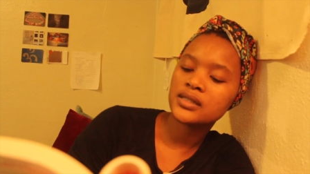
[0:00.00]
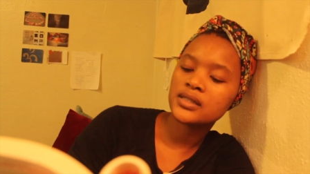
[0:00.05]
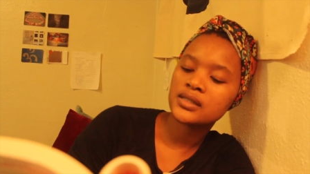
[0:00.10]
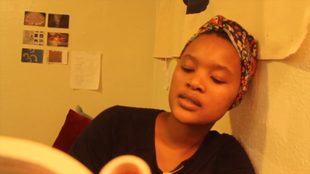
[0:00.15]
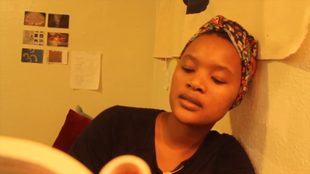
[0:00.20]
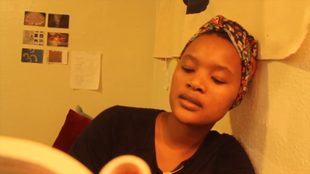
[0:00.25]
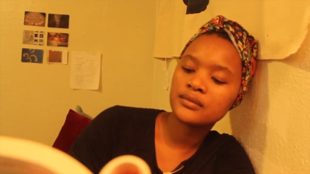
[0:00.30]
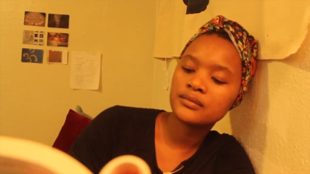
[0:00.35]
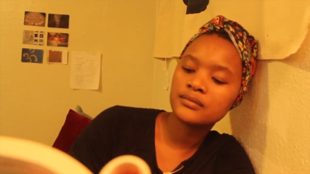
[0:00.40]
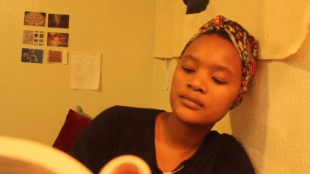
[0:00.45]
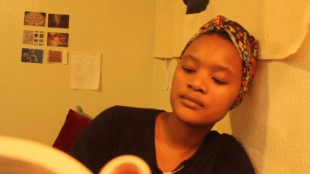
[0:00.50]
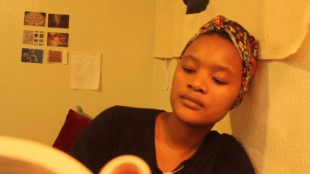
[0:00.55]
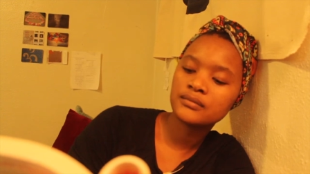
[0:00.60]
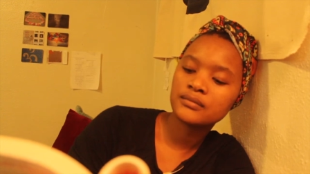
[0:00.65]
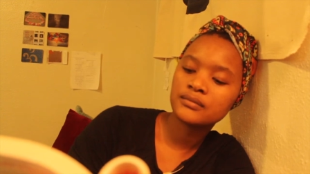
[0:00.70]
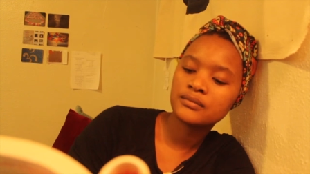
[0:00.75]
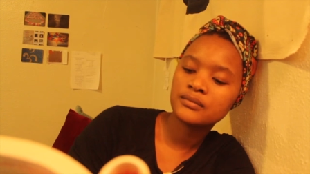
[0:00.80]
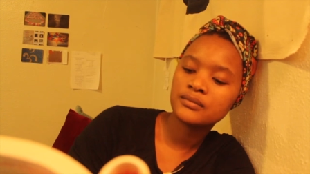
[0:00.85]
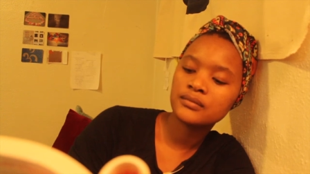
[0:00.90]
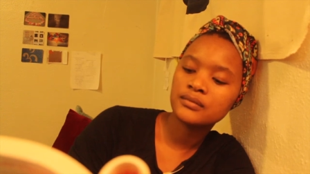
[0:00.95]
handsome,
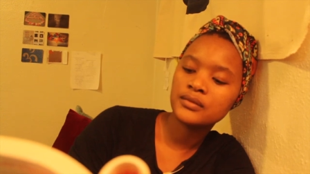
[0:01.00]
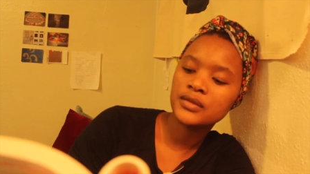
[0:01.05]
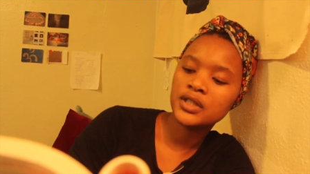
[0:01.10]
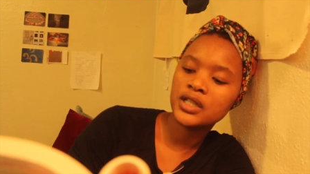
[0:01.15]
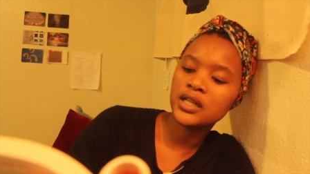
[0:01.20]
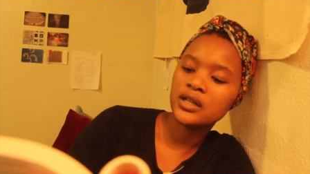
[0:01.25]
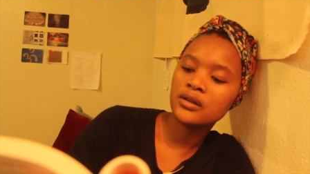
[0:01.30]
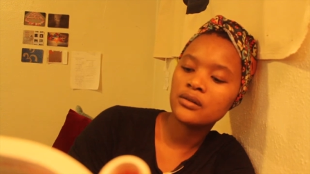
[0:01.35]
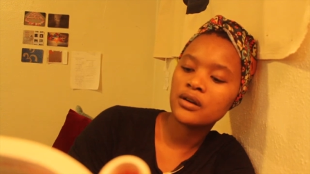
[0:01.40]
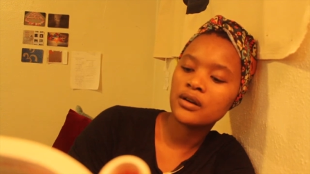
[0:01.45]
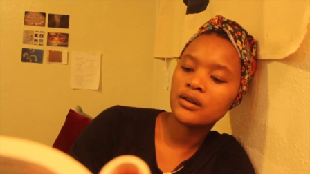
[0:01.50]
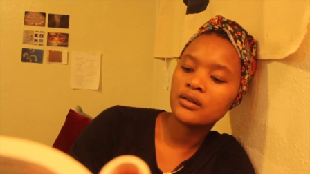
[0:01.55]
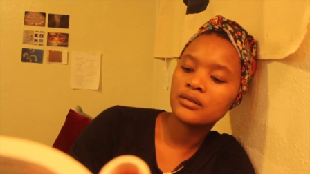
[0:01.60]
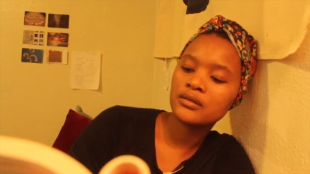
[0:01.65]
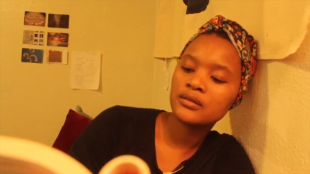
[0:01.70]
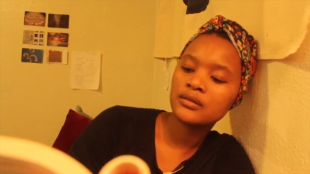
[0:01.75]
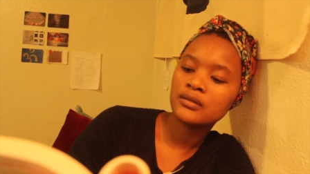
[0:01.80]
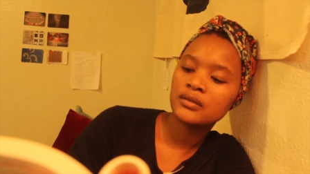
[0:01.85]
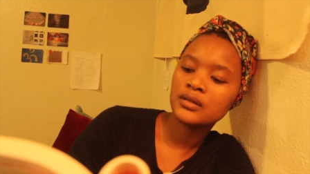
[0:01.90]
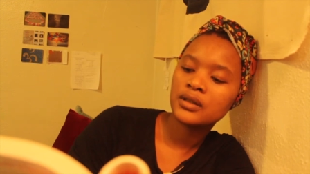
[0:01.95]
Negro,
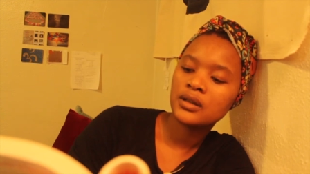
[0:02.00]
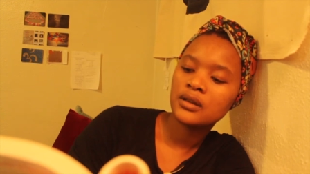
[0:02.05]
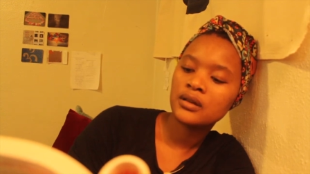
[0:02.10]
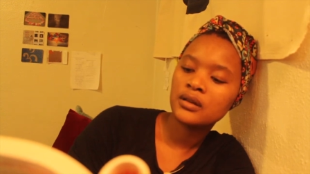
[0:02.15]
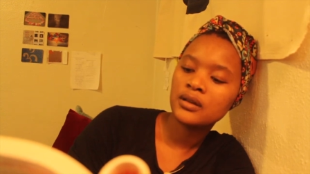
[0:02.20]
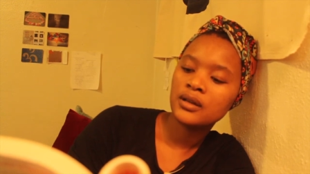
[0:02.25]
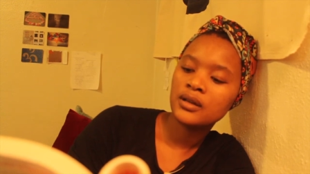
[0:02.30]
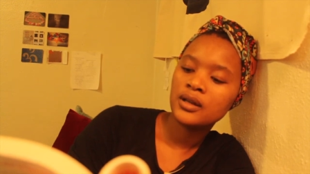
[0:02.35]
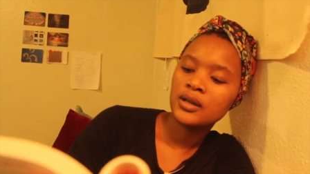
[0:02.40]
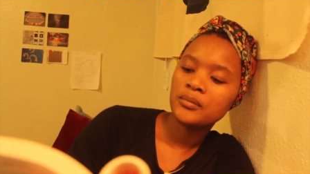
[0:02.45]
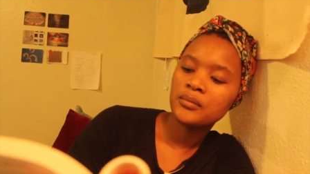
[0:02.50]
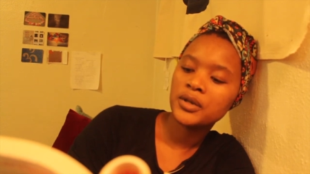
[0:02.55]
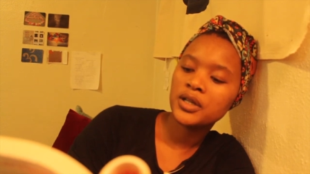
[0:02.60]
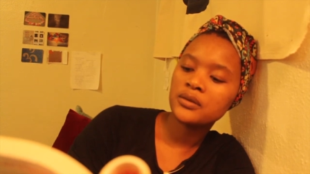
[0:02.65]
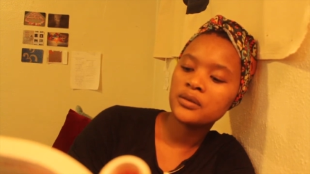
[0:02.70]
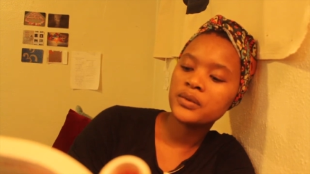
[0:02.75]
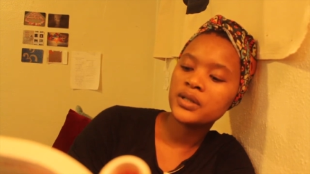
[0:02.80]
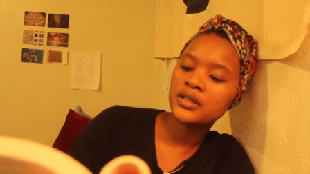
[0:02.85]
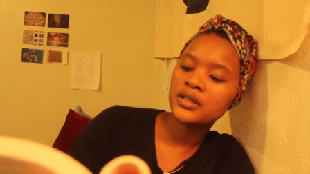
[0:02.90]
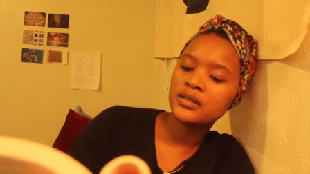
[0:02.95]
but
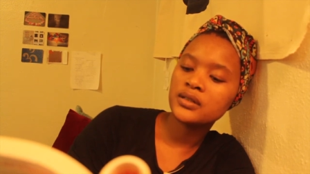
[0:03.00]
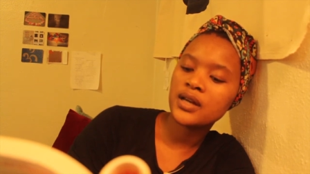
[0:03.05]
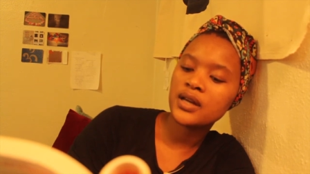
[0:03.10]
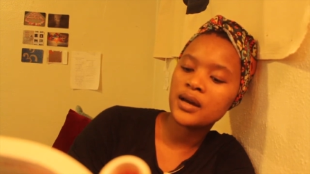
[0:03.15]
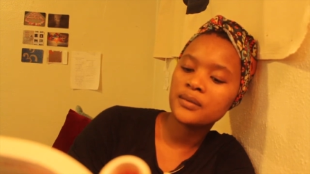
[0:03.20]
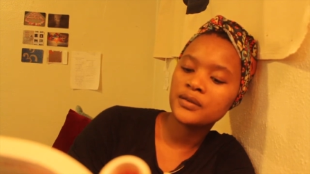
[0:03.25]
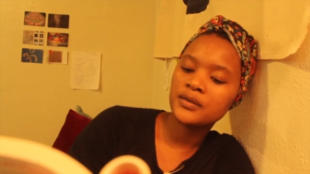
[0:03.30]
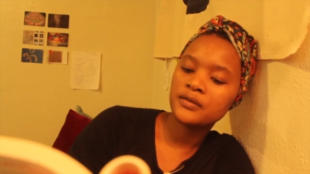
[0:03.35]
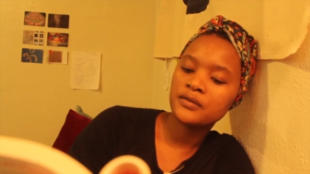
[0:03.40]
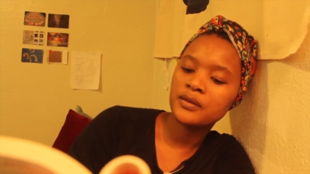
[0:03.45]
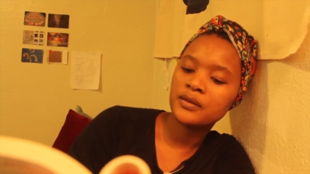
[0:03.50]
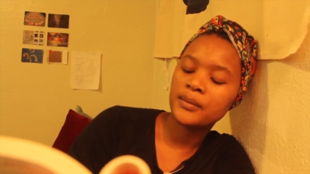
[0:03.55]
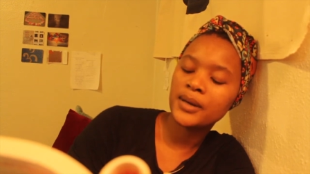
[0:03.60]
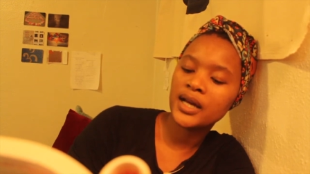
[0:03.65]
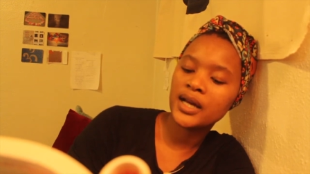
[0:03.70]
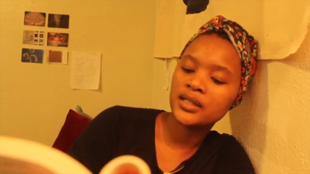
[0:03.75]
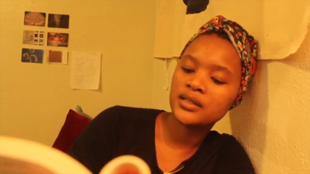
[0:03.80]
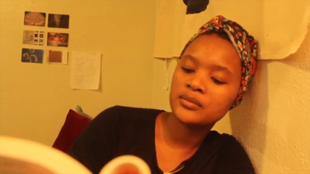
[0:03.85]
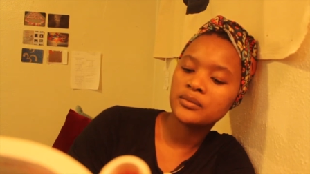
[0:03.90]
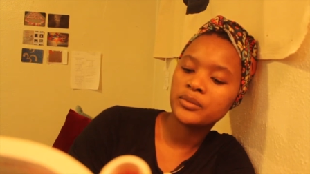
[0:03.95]
a real double for
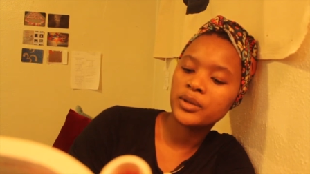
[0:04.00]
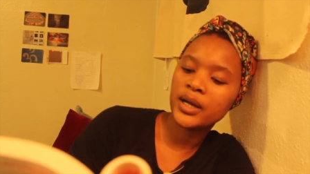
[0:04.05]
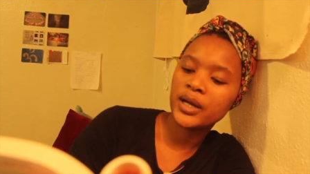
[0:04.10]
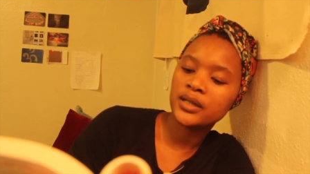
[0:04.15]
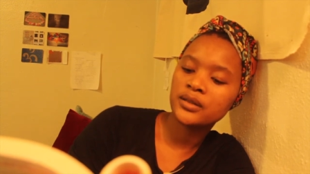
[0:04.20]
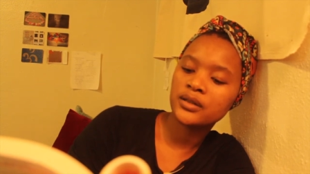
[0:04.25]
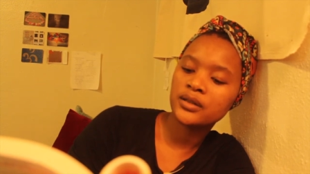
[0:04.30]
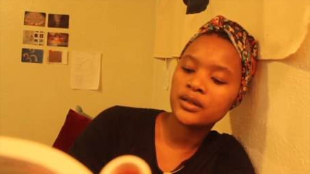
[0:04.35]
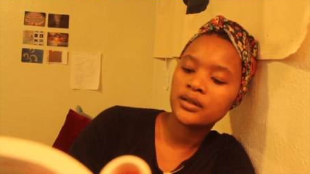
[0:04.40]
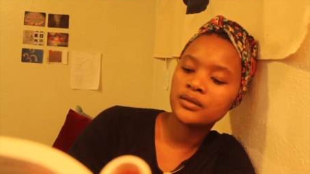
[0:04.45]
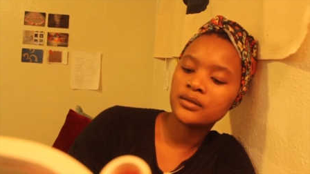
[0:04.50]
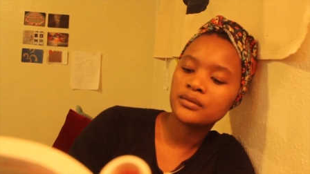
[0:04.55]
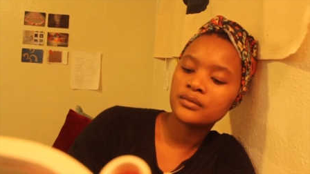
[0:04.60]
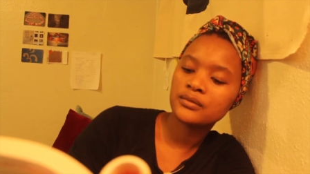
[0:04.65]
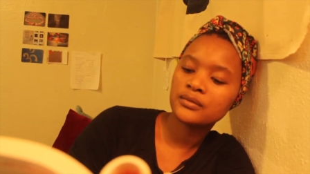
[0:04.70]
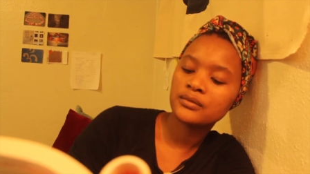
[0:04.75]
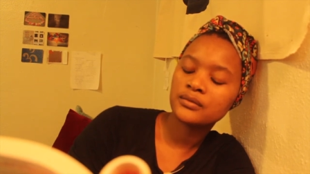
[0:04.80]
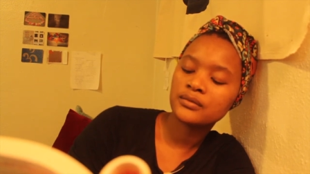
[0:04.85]
Marlon Brando.